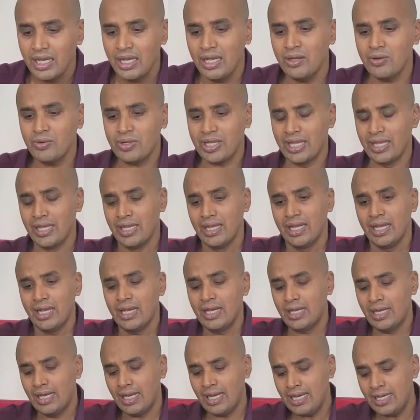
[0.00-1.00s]
Okay,
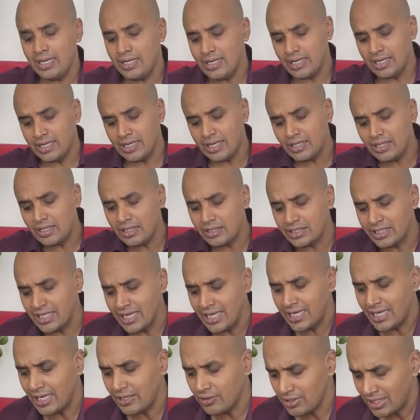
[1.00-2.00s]
and another
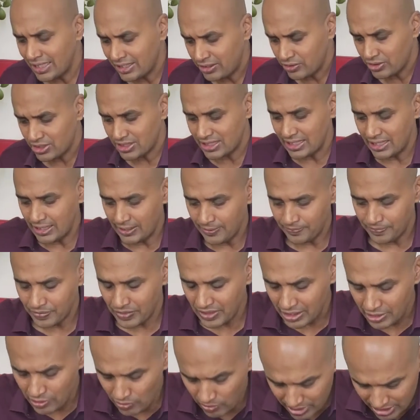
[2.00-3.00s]
take I'd like to see,
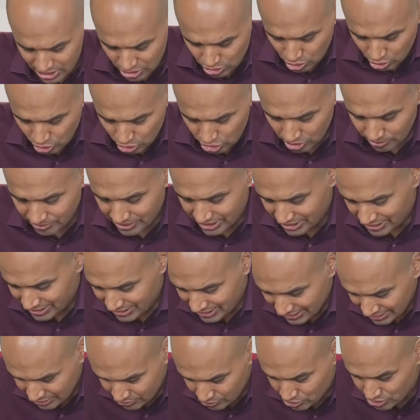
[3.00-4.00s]
you are in social
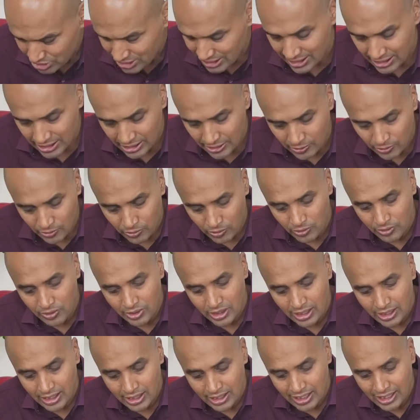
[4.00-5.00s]
media, I do see you
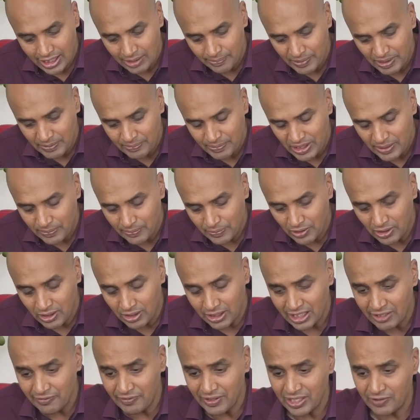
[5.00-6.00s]
helping people,
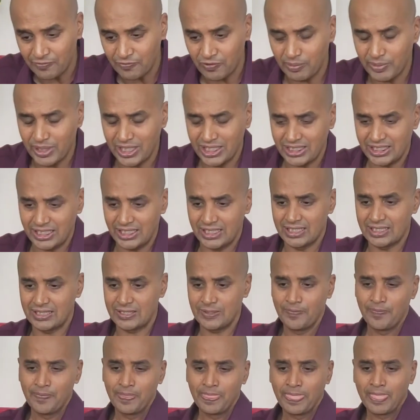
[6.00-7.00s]
giving informations.
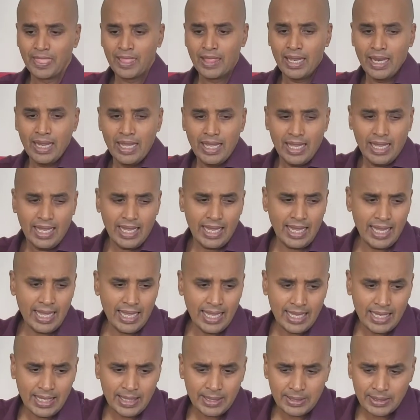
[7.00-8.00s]

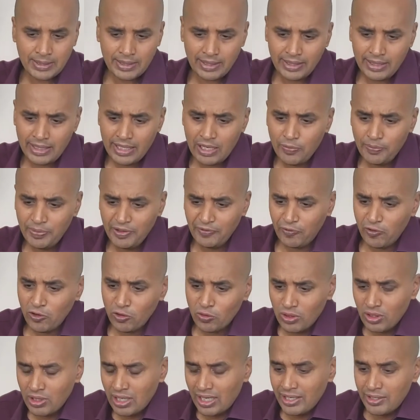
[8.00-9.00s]
And now
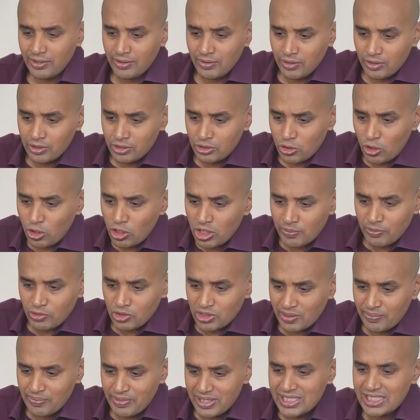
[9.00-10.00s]
before I talk about
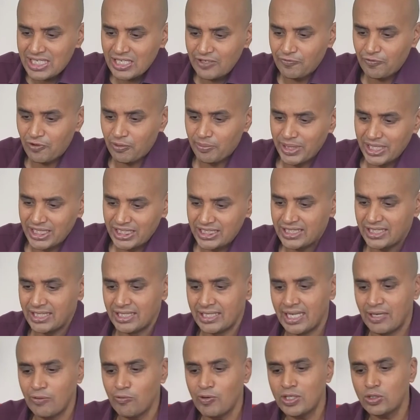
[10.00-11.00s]
the misinformation,
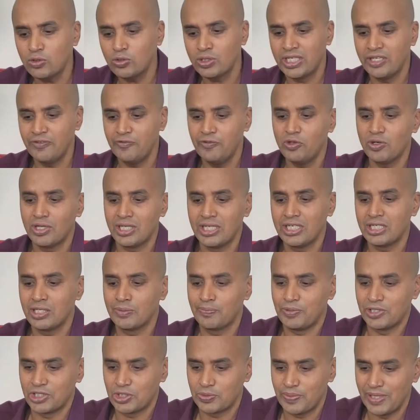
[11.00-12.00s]
I want to give you a little
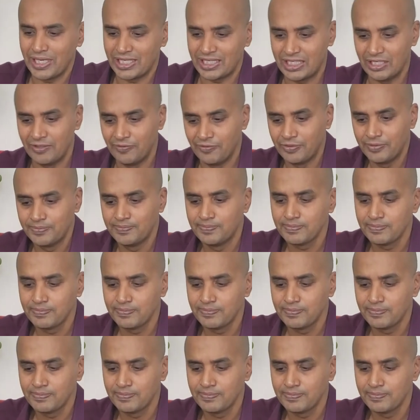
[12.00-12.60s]
perspective.